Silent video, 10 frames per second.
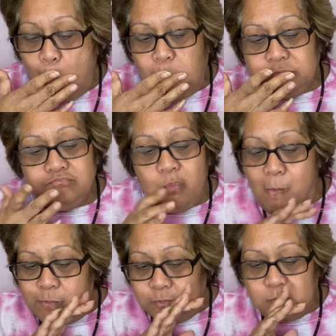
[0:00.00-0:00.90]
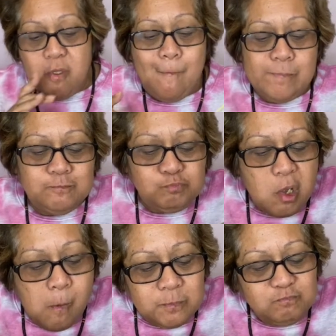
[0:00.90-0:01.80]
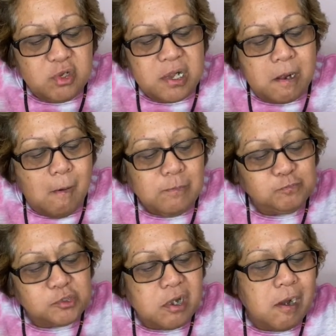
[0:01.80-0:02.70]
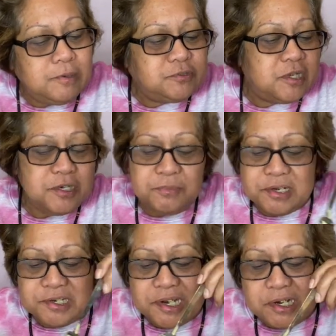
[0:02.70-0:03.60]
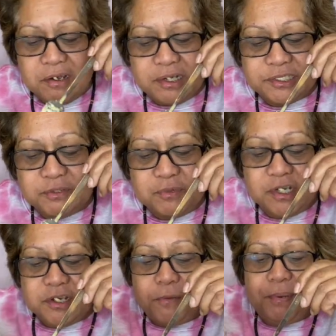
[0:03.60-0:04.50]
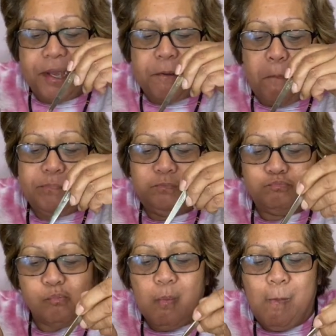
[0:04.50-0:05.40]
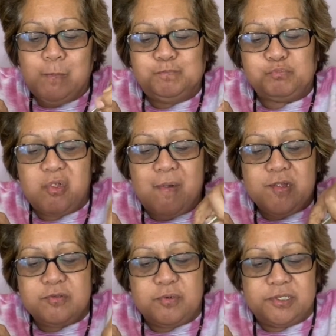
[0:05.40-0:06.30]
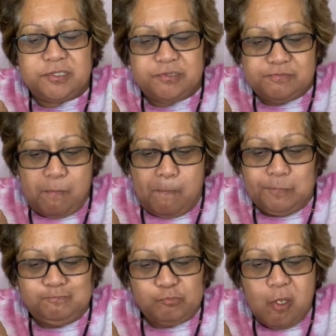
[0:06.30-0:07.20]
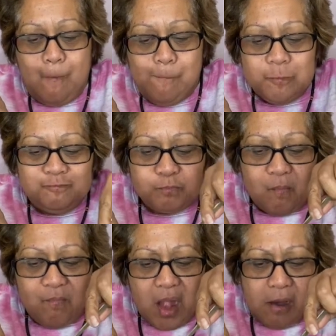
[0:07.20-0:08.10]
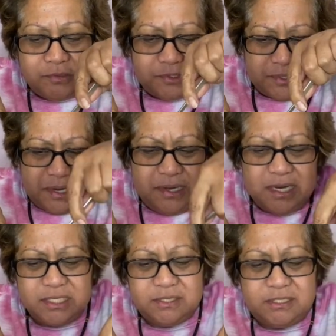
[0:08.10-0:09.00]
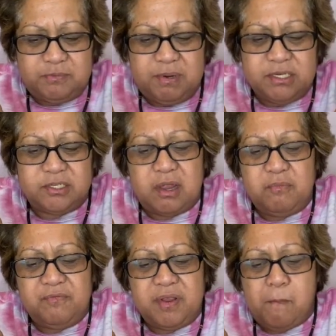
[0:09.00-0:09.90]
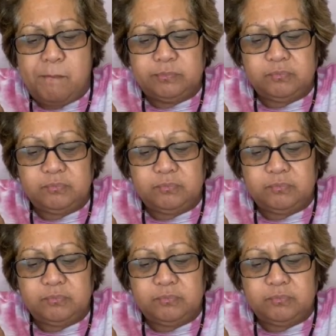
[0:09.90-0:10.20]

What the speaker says: Yeah, so I was telling my dad I didn't want to go back. I just wanted to stay there and spend time with them.